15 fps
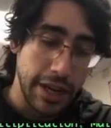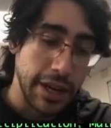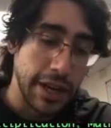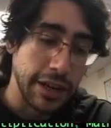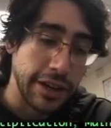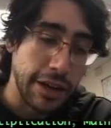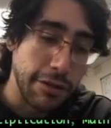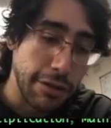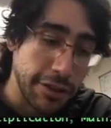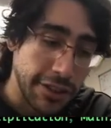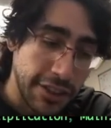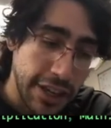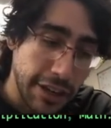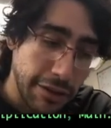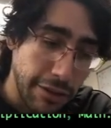And now the
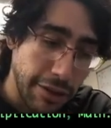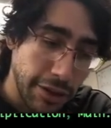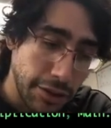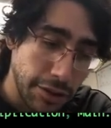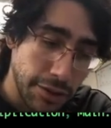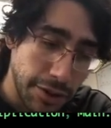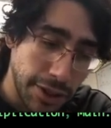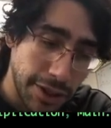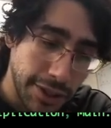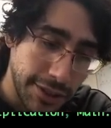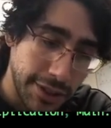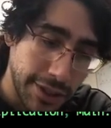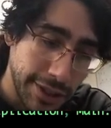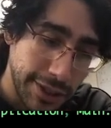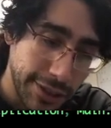second thing to notice
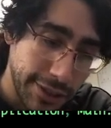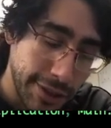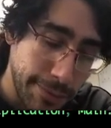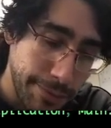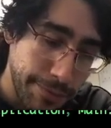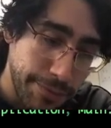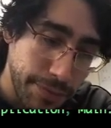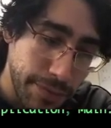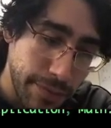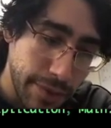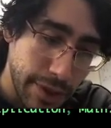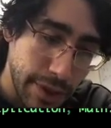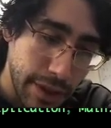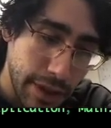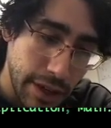is
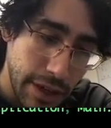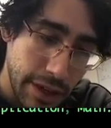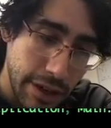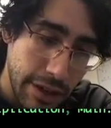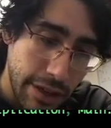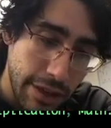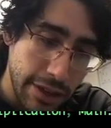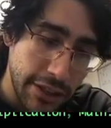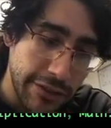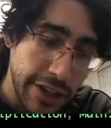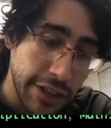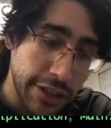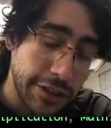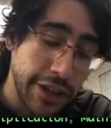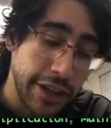this
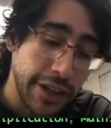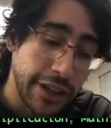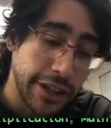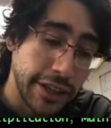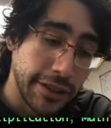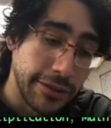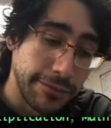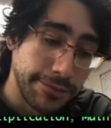vector here